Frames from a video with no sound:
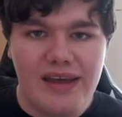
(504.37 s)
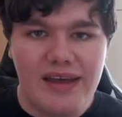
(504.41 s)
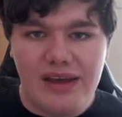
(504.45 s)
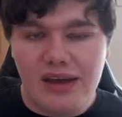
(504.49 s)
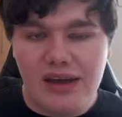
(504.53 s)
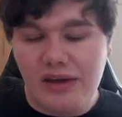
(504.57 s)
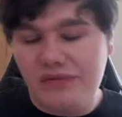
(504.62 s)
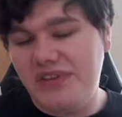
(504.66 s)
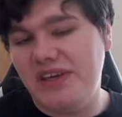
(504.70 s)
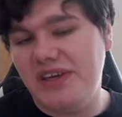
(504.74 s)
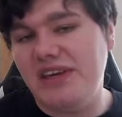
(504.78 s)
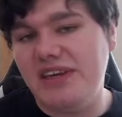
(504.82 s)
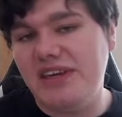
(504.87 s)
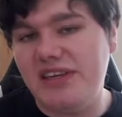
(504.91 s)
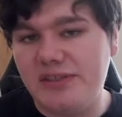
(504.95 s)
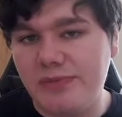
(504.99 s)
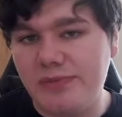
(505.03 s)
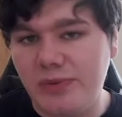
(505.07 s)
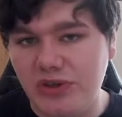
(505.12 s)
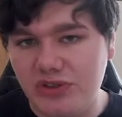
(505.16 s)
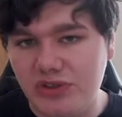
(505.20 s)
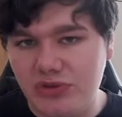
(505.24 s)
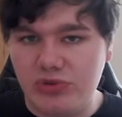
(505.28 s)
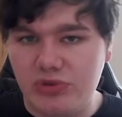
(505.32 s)
of the
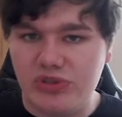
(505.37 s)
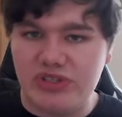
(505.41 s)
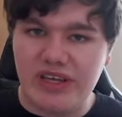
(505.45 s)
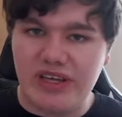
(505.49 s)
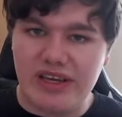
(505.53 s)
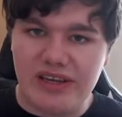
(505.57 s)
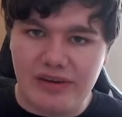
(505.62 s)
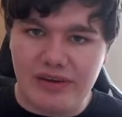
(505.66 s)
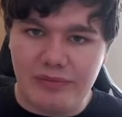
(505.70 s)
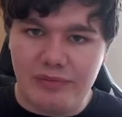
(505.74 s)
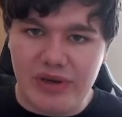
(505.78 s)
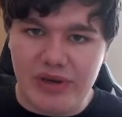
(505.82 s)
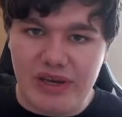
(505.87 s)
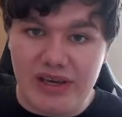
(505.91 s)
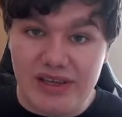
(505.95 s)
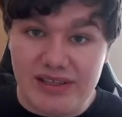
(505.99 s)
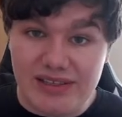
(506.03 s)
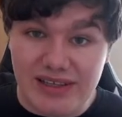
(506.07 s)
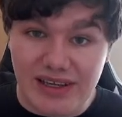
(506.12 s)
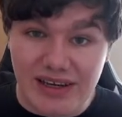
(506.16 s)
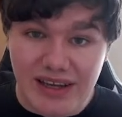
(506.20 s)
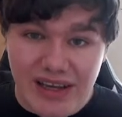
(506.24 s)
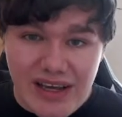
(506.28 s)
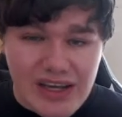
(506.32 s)
esports which they
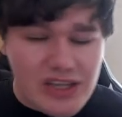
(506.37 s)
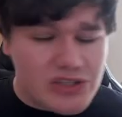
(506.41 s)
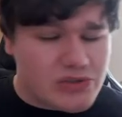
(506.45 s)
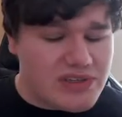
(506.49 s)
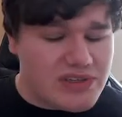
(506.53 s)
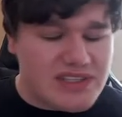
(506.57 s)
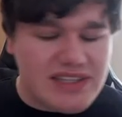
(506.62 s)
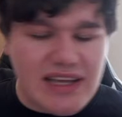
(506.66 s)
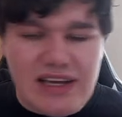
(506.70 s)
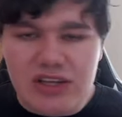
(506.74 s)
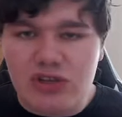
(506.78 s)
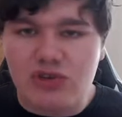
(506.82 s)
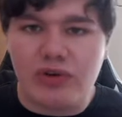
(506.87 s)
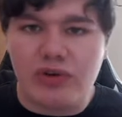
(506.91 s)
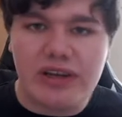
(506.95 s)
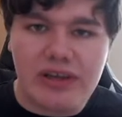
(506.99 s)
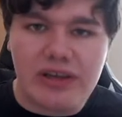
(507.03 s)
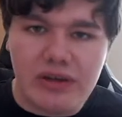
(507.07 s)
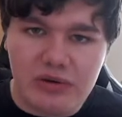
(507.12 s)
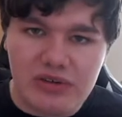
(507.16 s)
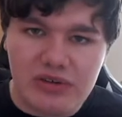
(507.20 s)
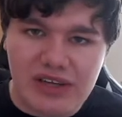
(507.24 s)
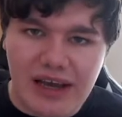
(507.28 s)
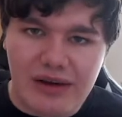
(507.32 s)
compete in. So it's that
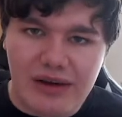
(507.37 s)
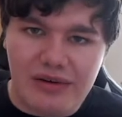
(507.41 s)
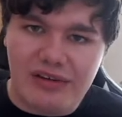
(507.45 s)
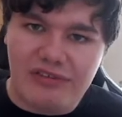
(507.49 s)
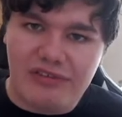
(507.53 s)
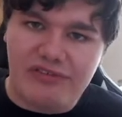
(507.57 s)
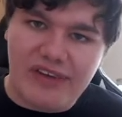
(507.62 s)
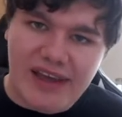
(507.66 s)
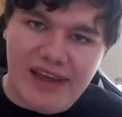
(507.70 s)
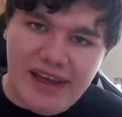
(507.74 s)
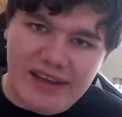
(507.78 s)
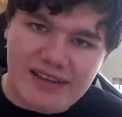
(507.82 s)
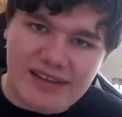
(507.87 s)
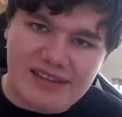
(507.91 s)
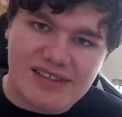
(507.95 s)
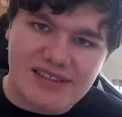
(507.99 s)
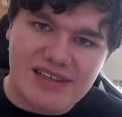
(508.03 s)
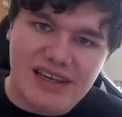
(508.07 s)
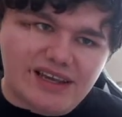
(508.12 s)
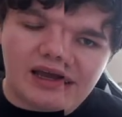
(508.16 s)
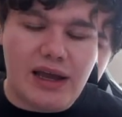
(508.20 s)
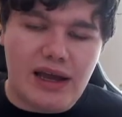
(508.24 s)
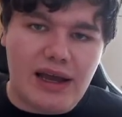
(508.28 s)
trickle-down effect.